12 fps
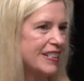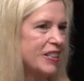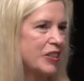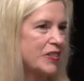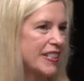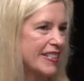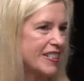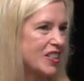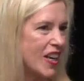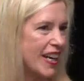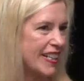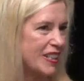in entering the
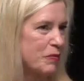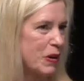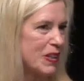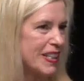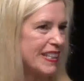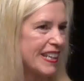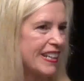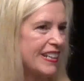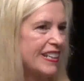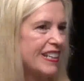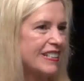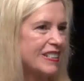Chinese market
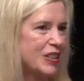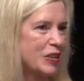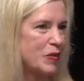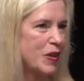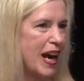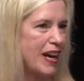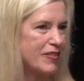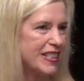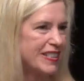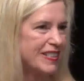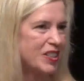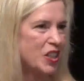then, is to have
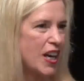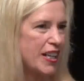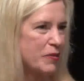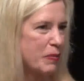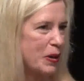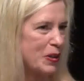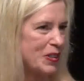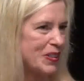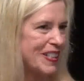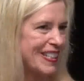this China partner.